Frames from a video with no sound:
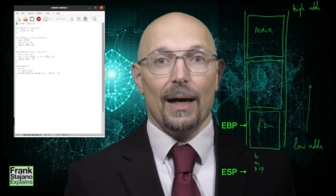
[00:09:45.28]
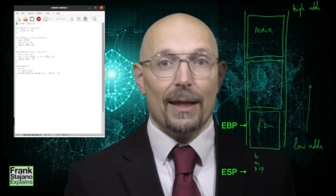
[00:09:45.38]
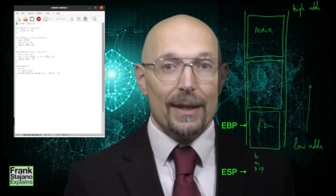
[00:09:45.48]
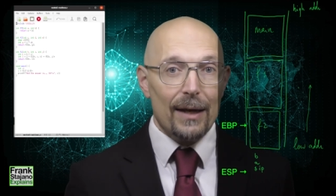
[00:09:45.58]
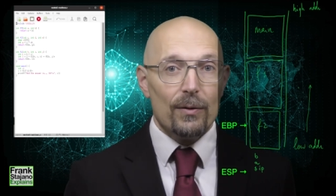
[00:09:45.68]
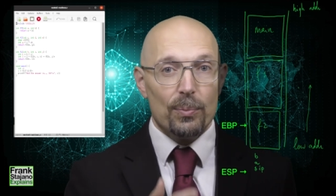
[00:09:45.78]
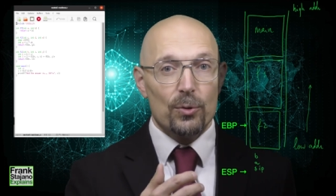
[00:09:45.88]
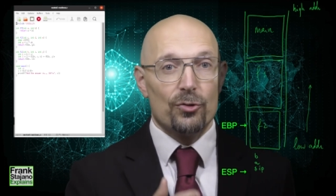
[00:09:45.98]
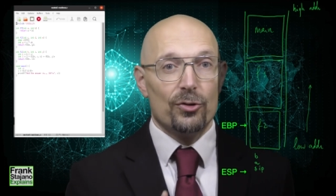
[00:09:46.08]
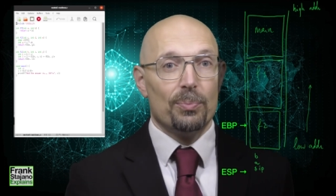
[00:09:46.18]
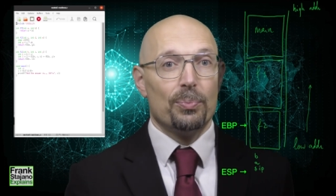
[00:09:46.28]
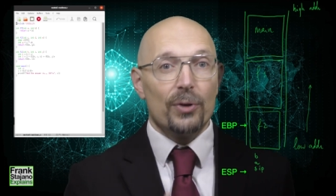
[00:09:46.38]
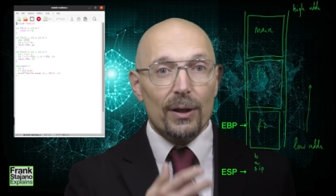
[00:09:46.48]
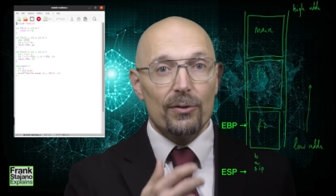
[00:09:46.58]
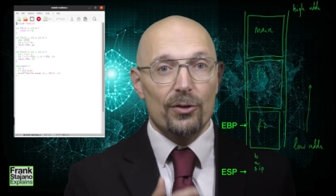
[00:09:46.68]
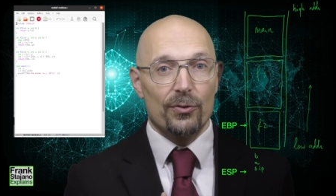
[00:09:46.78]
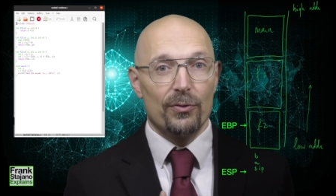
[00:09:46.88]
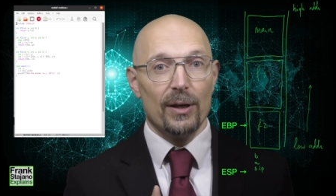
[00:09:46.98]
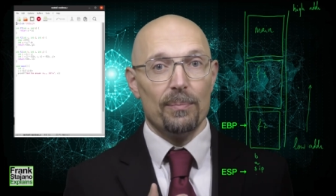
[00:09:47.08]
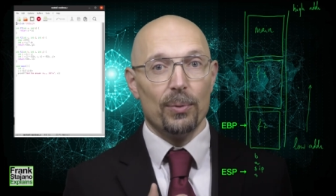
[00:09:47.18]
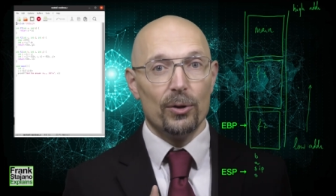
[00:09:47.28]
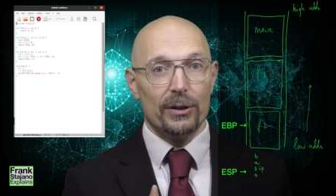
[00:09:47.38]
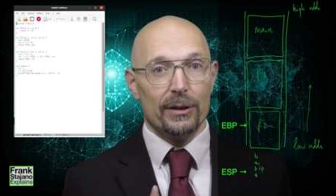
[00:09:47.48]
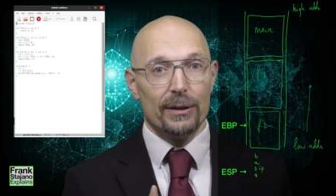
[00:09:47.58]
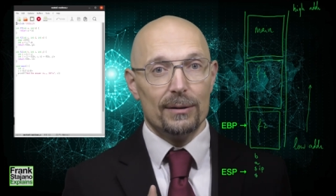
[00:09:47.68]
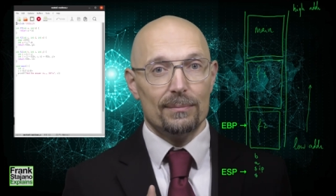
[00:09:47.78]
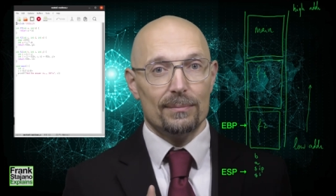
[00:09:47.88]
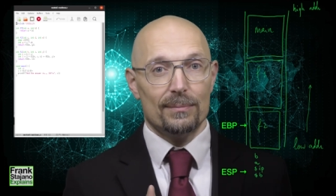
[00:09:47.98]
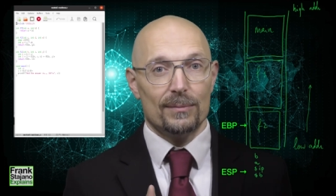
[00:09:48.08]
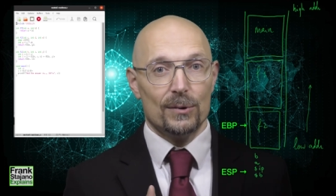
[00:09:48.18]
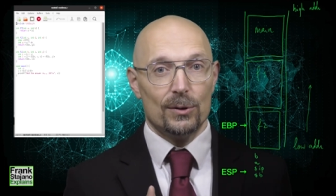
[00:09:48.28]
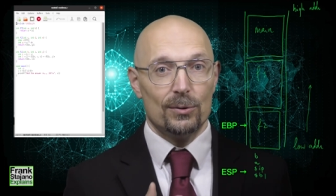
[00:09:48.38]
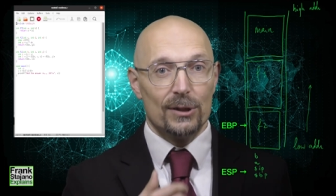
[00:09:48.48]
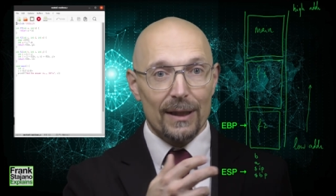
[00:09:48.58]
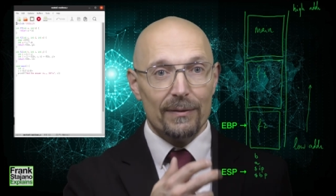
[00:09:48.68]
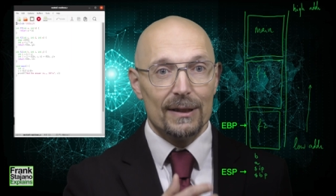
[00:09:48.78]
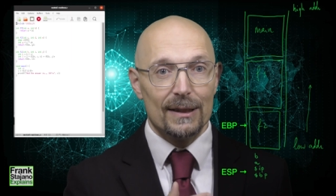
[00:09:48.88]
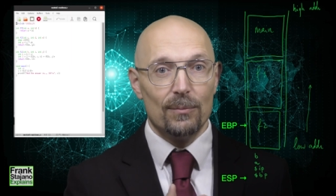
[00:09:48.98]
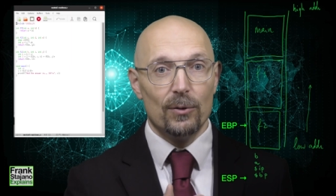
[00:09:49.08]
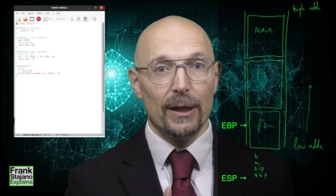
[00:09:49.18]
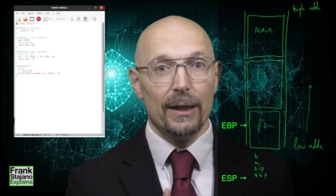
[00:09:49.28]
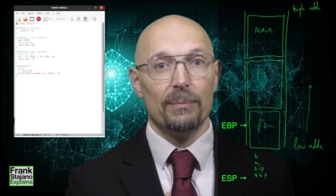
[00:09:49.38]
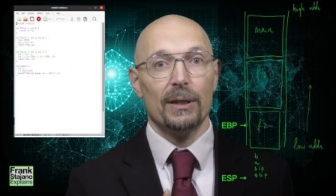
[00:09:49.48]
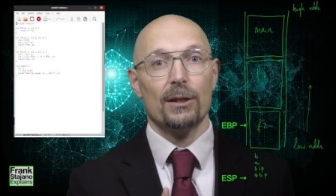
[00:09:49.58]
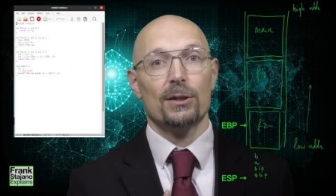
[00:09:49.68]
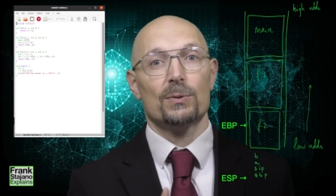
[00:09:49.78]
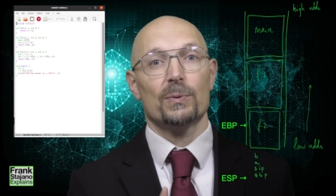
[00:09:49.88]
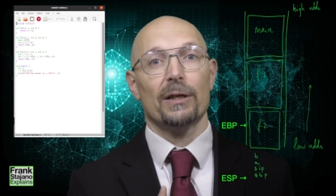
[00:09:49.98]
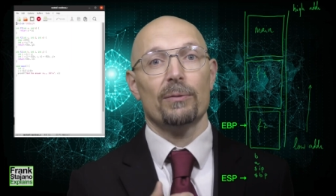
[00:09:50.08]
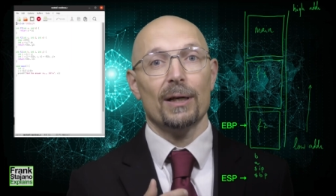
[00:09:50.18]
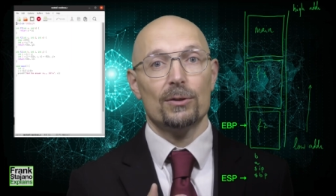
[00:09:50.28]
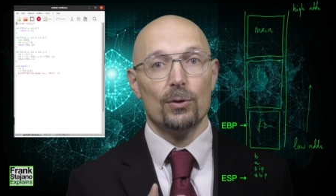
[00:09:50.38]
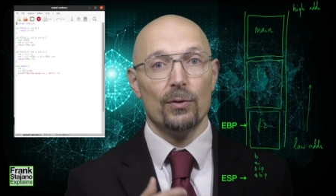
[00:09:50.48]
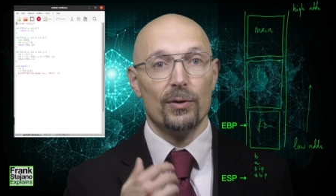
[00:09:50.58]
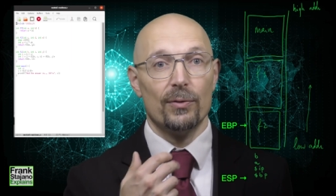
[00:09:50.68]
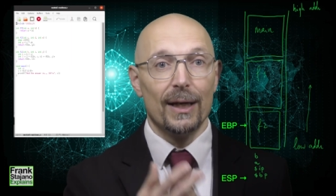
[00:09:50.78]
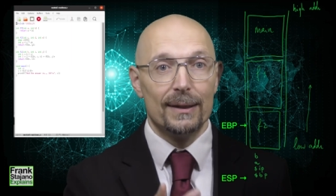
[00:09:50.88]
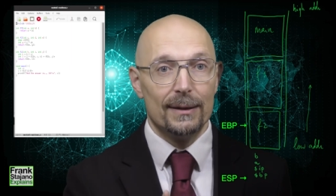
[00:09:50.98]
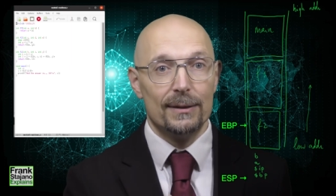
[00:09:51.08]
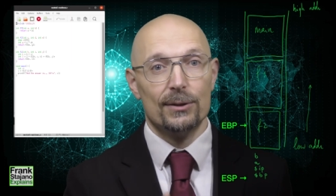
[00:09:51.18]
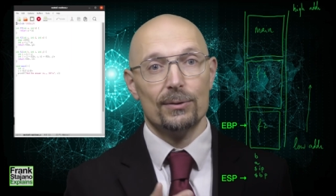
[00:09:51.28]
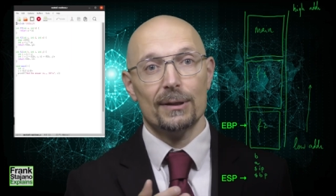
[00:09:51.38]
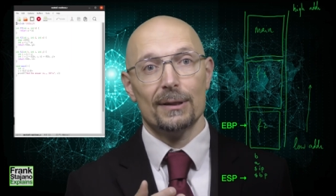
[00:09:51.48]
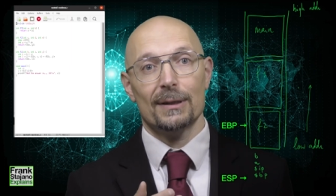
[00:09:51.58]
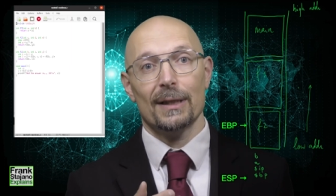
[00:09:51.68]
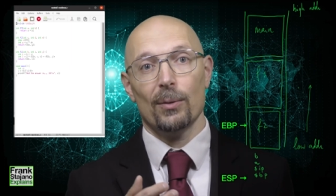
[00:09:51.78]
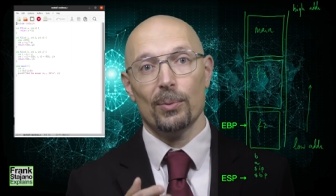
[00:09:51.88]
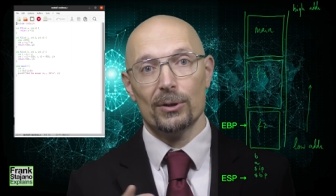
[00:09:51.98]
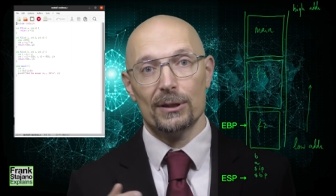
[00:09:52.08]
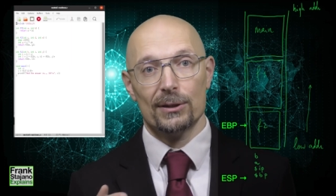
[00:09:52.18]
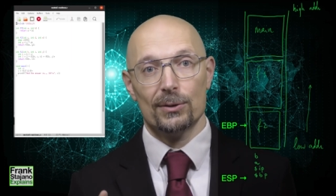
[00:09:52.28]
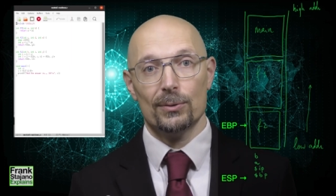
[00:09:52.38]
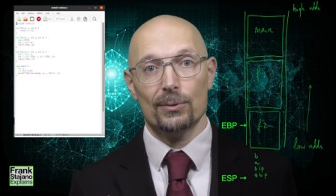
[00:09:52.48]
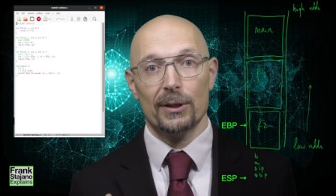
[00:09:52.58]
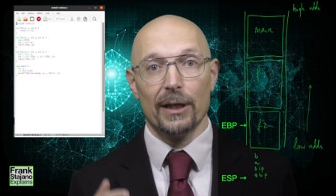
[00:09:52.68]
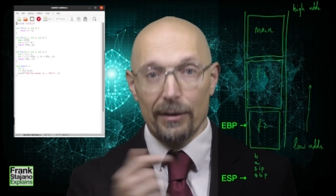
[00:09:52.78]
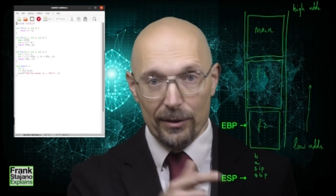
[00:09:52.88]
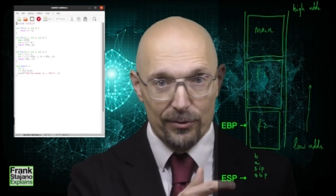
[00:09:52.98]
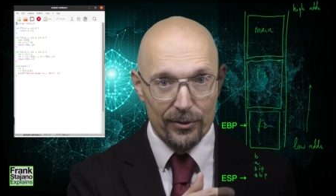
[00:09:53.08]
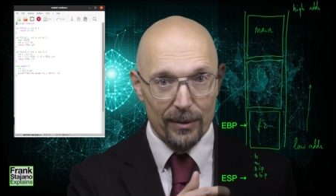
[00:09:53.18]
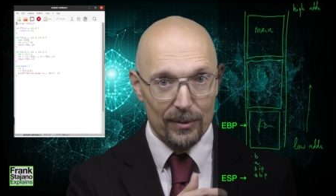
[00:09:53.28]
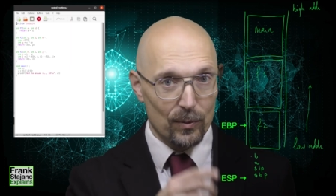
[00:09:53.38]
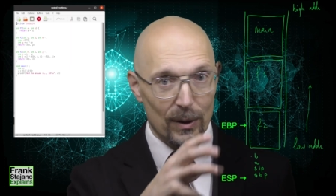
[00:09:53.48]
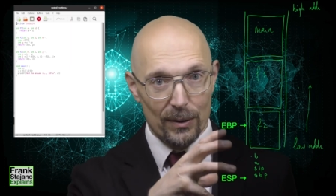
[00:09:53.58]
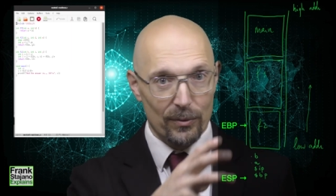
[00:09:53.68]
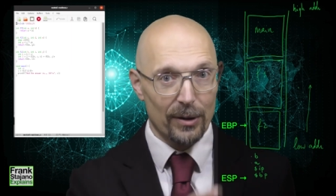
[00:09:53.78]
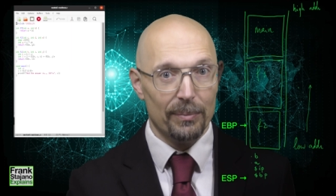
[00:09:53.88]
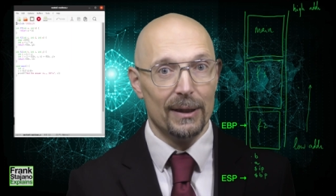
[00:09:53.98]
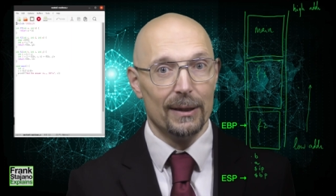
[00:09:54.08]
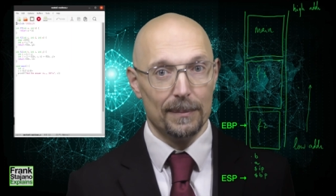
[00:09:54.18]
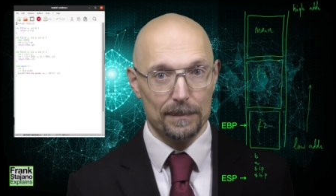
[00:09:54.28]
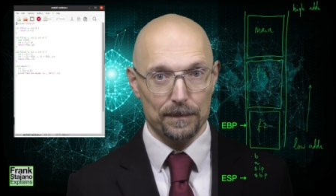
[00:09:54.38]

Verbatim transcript: And then we push the previous frame pointer to save it somewhere because we are about to overwrite it so that it now points to the current frame, the one that we are building.